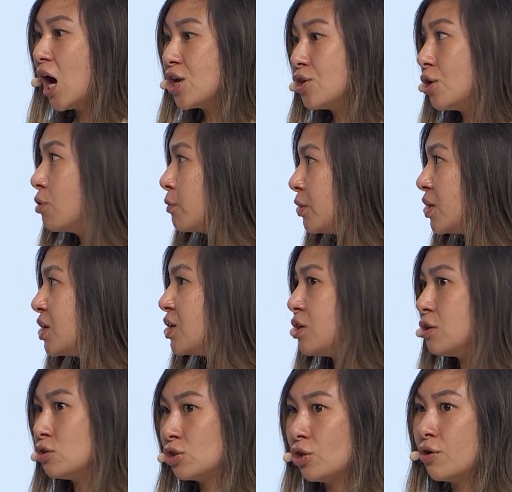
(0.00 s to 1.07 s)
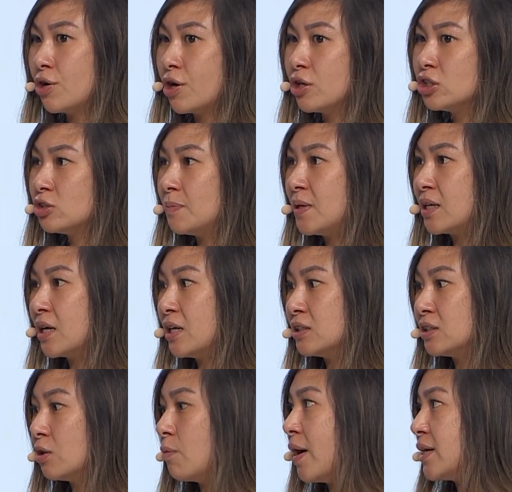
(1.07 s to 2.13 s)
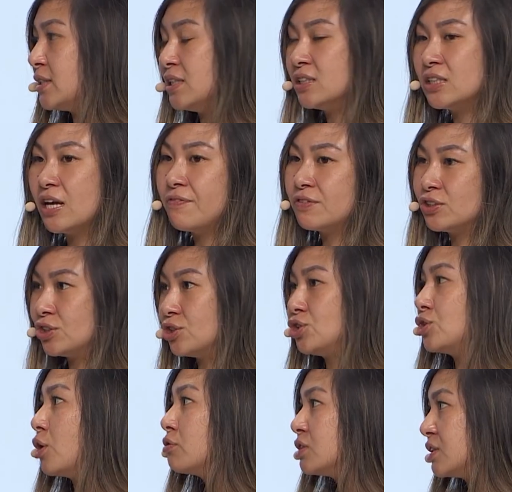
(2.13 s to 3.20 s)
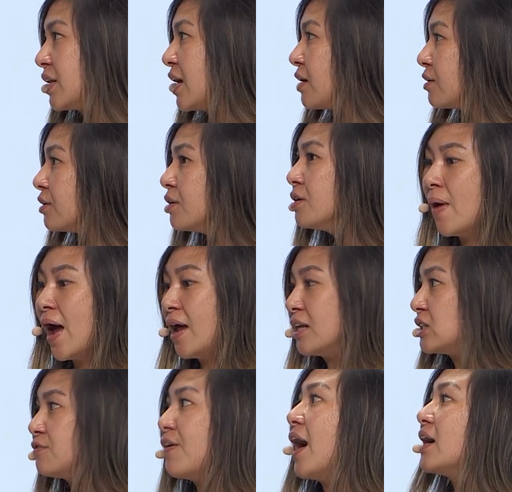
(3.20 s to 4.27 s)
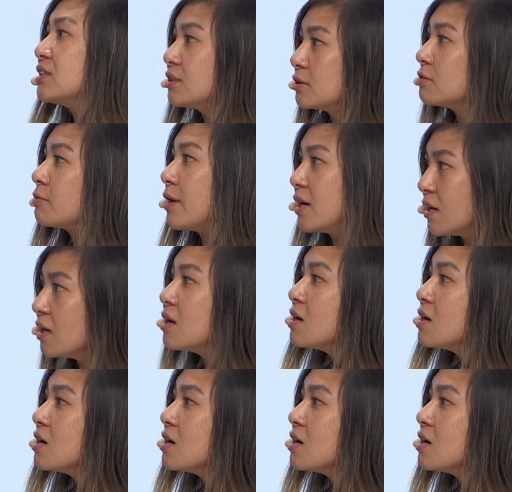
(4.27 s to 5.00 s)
Uh, you don't really need to use lawyers because the YC safe is just so standard and it's fast, right?